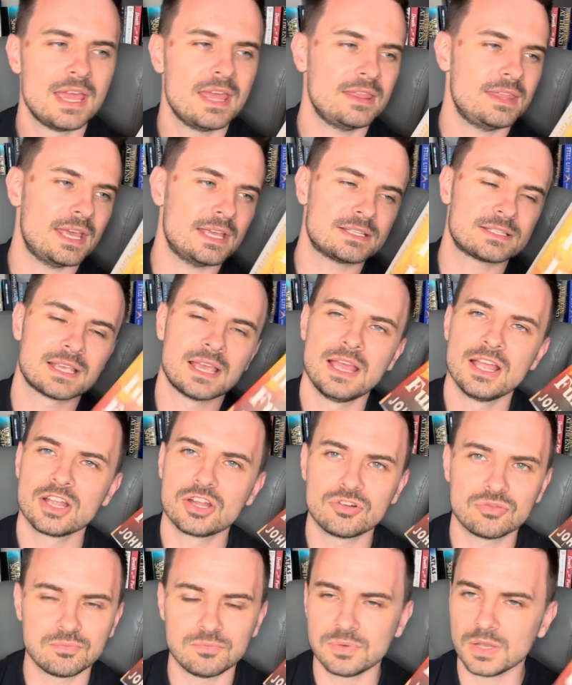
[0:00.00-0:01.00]
There's
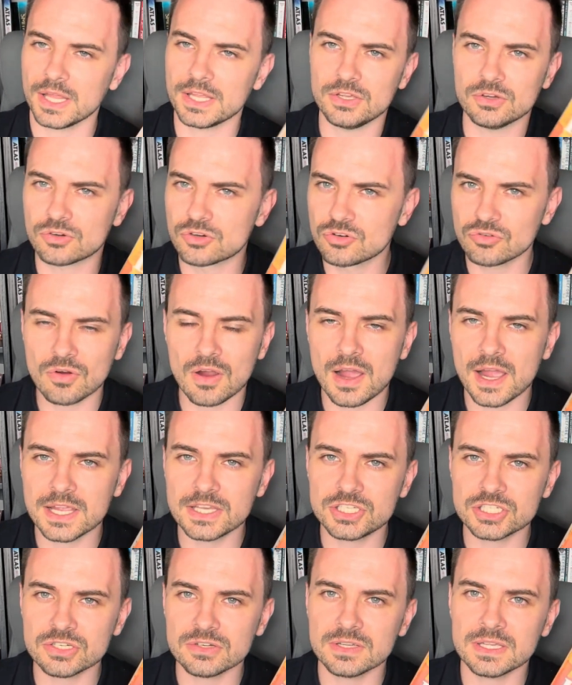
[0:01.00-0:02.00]
like, you'll cry
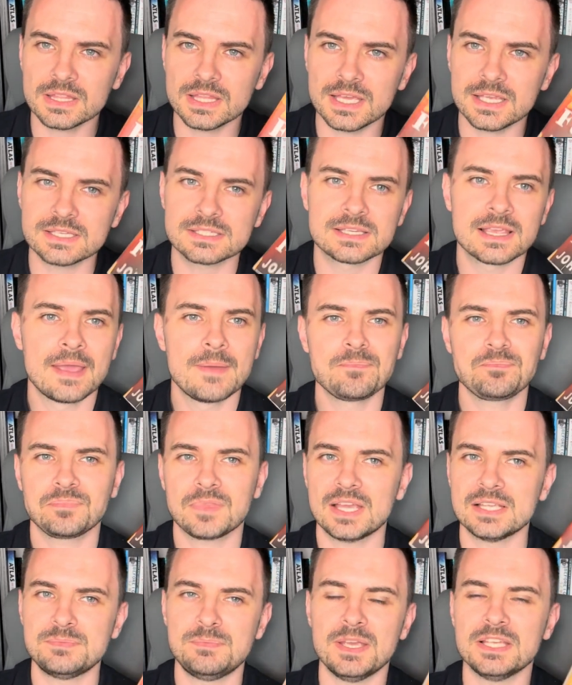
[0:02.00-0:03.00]
during this.
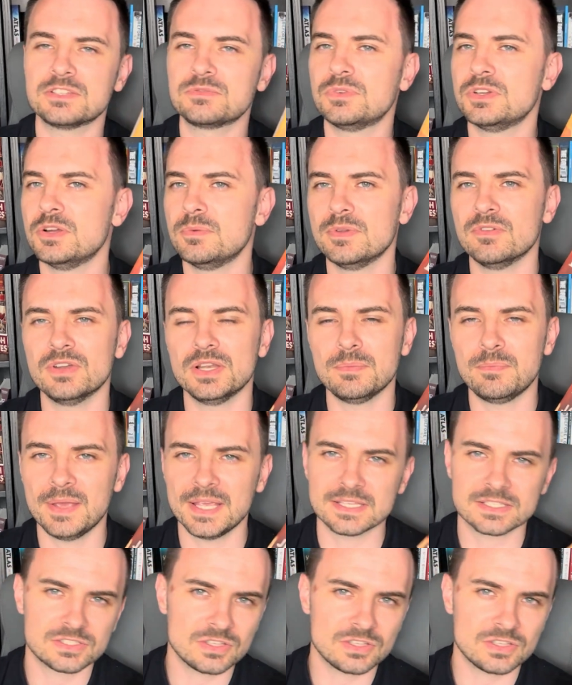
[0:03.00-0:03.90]
There's bits where you'll be really pissed